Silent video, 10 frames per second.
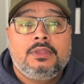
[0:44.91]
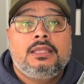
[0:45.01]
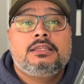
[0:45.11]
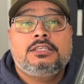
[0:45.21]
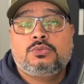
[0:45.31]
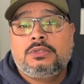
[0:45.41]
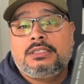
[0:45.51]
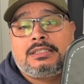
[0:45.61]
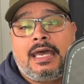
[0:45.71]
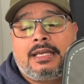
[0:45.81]
This one
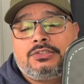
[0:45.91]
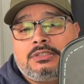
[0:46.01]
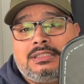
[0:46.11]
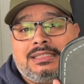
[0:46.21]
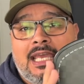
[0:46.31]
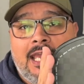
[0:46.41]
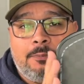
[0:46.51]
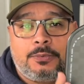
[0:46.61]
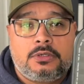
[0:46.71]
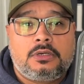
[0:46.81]
is actually tapered